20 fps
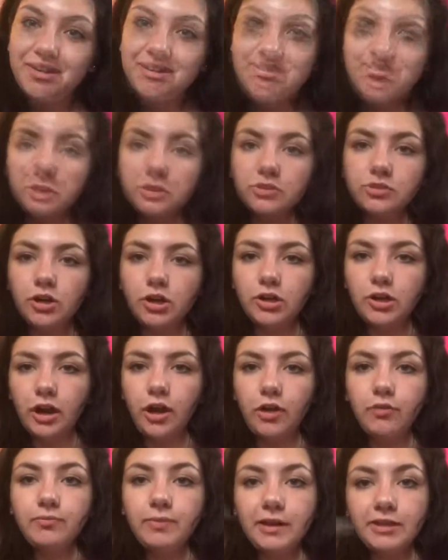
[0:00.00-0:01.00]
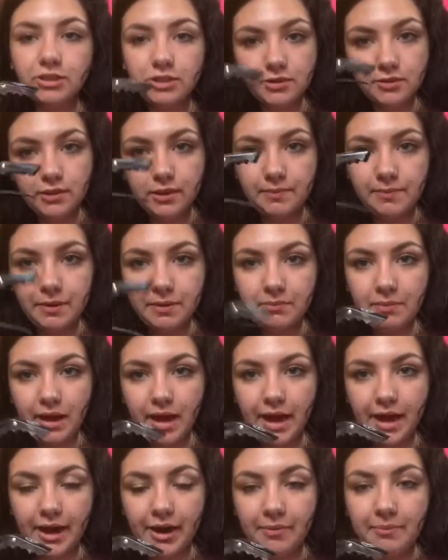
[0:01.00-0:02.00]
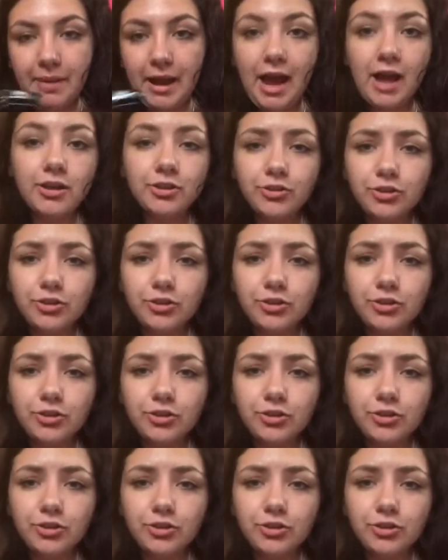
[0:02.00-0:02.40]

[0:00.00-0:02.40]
I'm going to start off by just clipping my hair back.